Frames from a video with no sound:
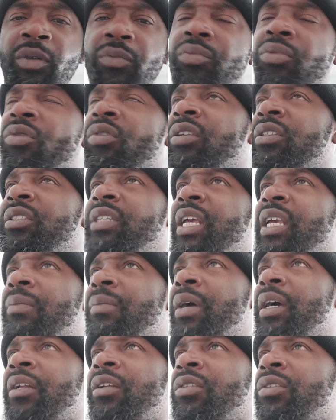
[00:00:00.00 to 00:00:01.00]
Boys
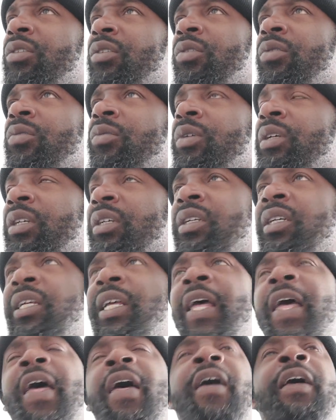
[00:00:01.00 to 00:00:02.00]
came out of nowhere.
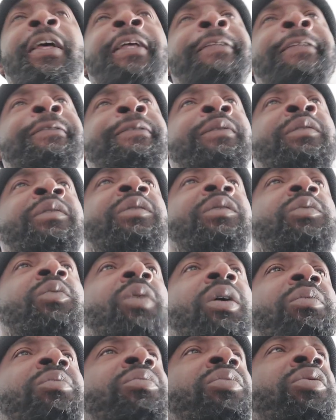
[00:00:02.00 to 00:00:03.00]

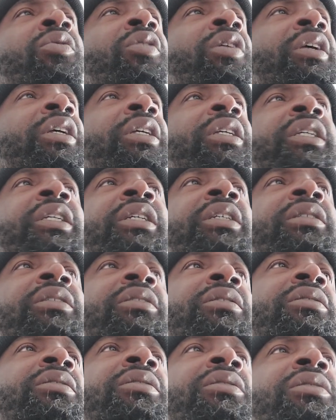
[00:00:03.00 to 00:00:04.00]
One boy, and he
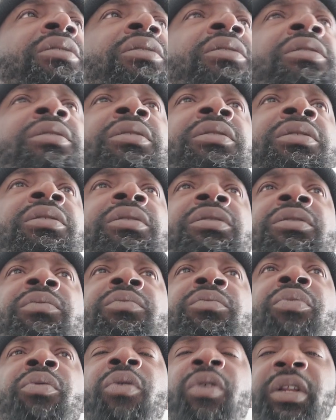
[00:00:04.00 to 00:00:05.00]

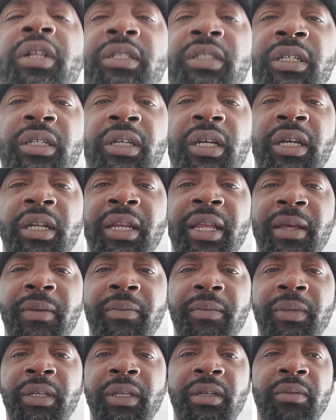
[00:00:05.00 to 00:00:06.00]
pointed the gun at
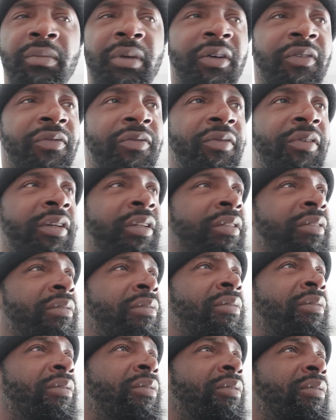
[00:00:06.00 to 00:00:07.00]
me and my friend.
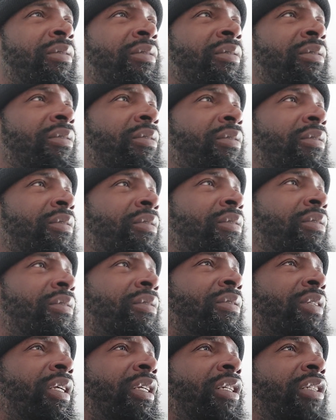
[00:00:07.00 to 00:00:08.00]

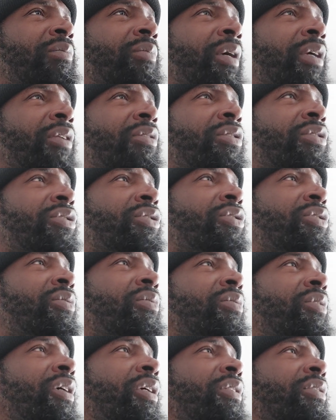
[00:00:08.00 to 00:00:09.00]
Like, he's about to
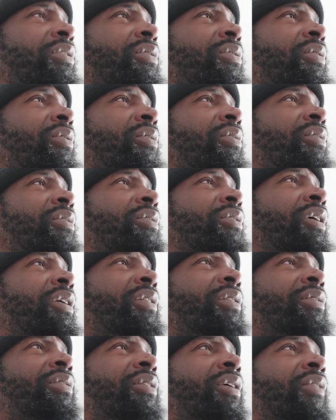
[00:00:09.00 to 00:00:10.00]
shoot us and all this
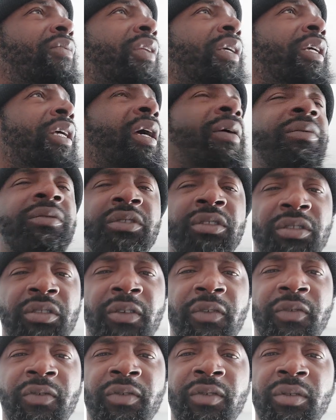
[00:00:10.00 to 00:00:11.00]
other stuff. Like, I was just
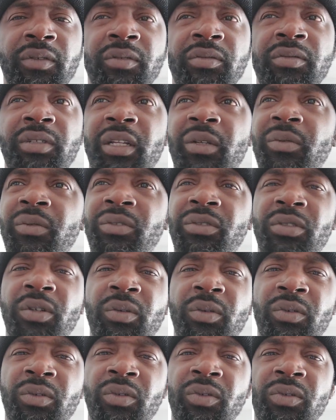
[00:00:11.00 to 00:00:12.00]
confused. Like, what's
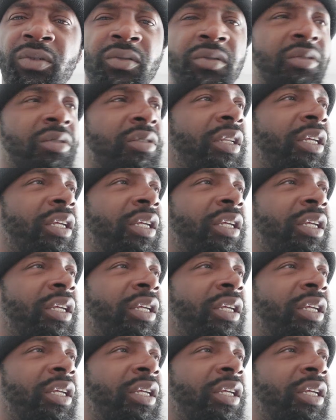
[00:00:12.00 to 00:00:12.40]
going on?